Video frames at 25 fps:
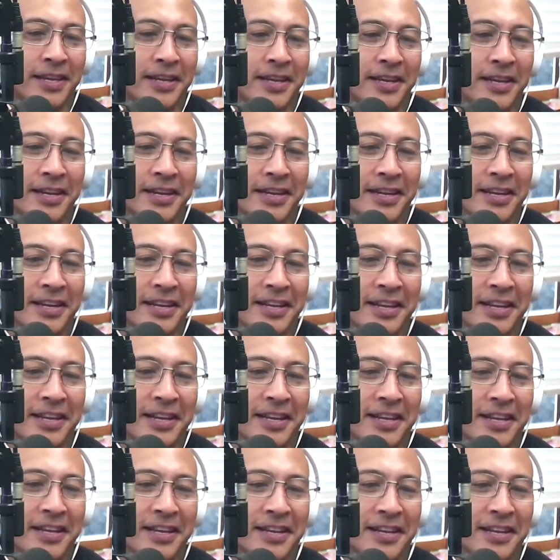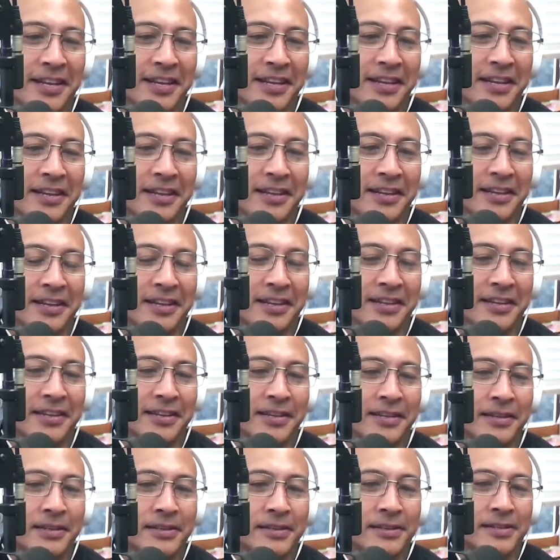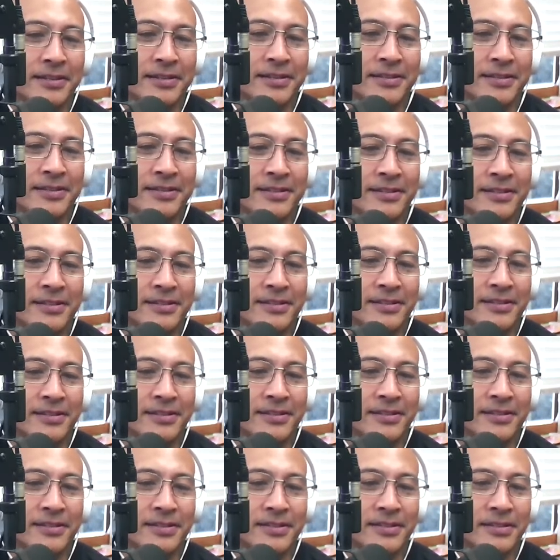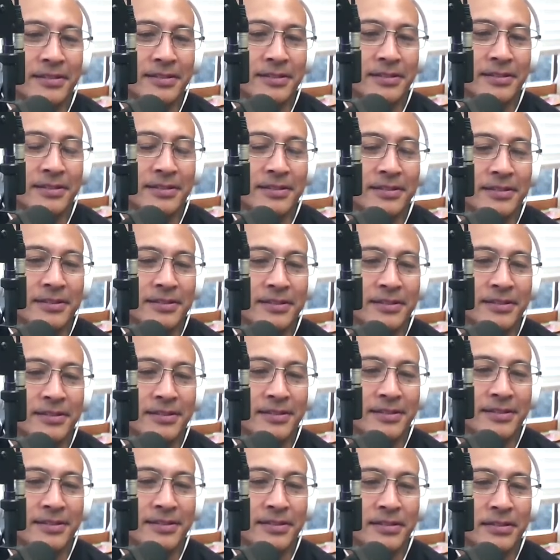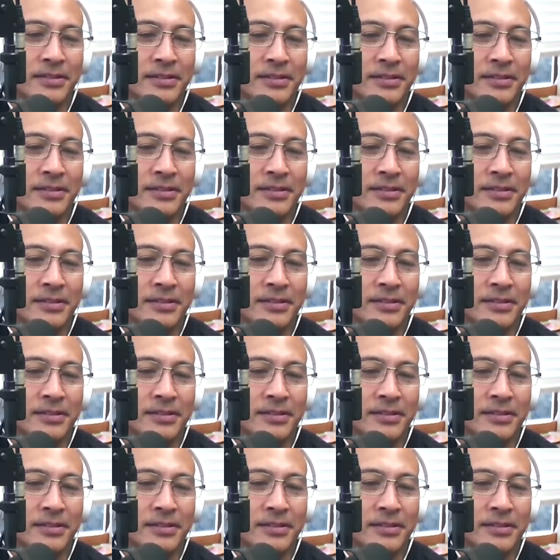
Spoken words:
(silent)